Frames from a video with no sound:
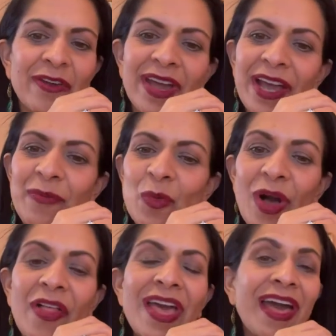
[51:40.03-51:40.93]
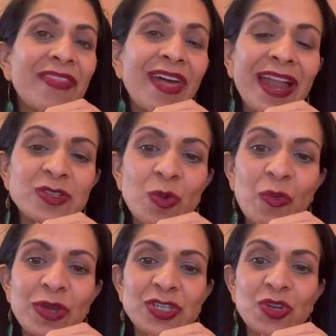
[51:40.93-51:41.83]
Okay. Well, that is
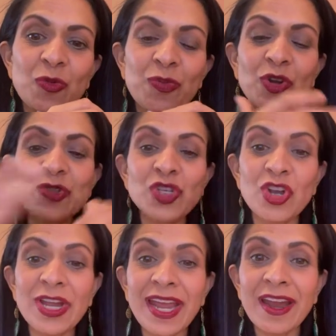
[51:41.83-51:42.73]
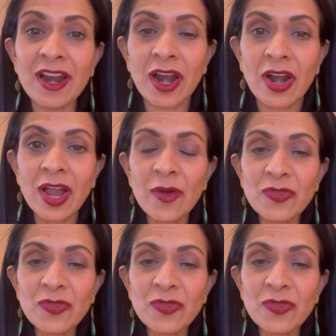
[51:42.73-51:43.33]
what we do. Bruce, you're here.